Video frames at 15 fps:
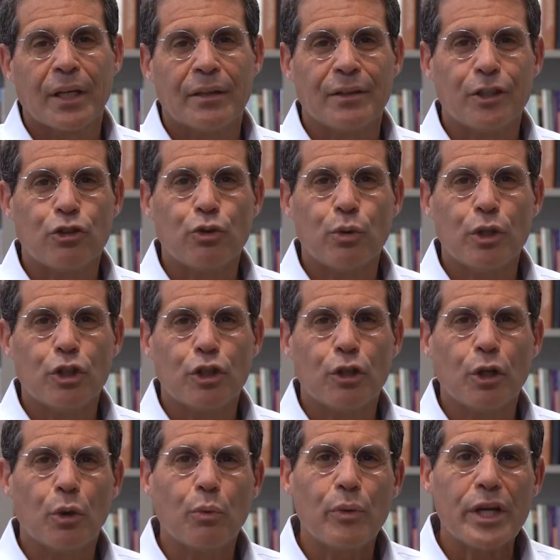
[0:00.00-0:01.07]
The Jewish
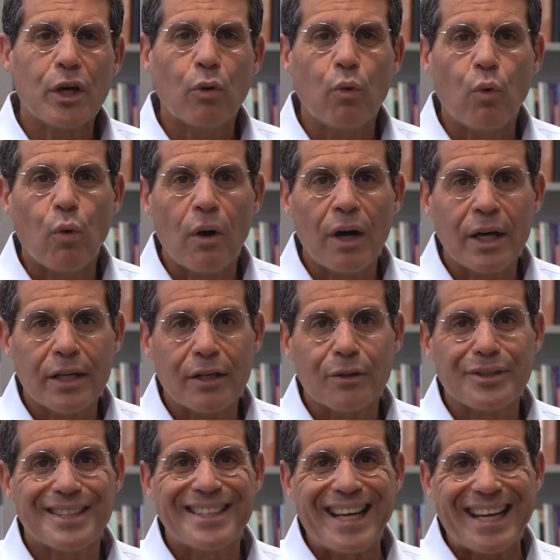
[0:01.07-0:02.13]
law
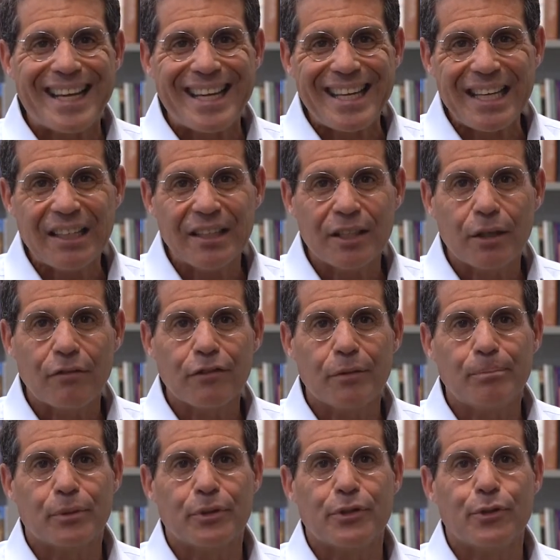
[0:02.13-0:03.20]
requires the killing of the
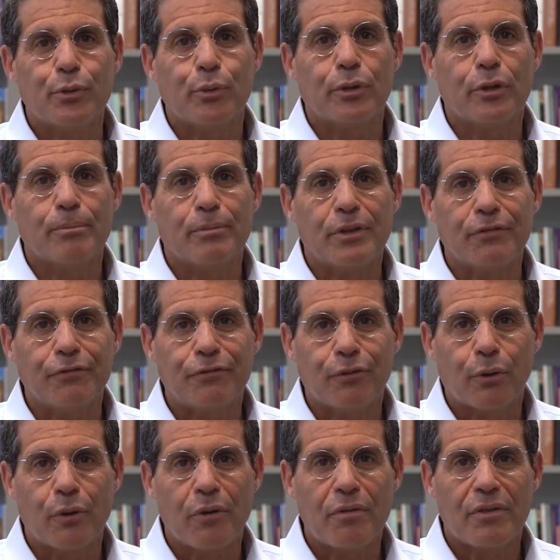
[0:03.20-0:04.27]
pursuer
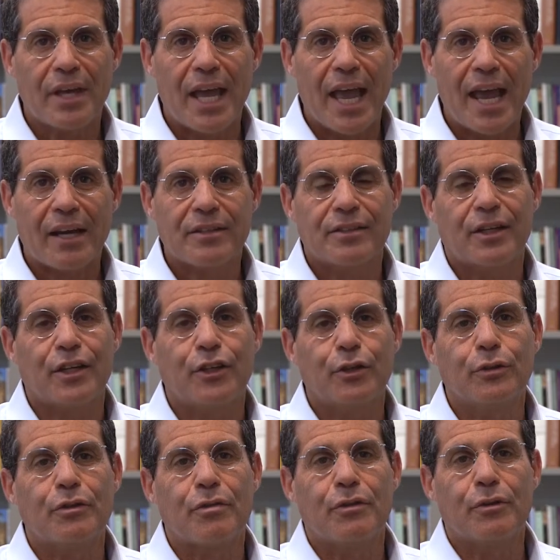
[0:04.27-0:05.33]
before they
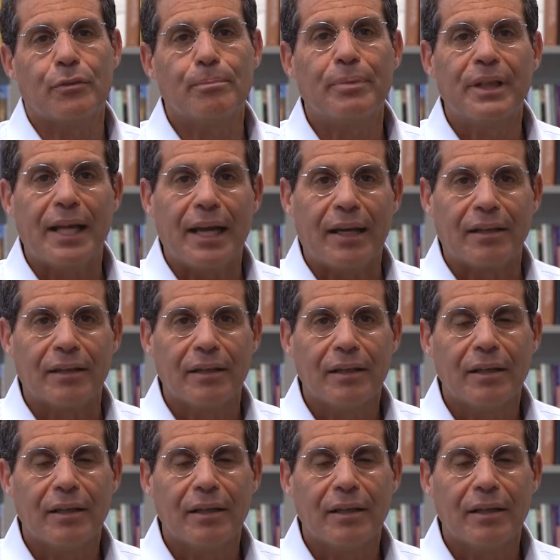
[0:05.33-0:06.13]
execute their plan.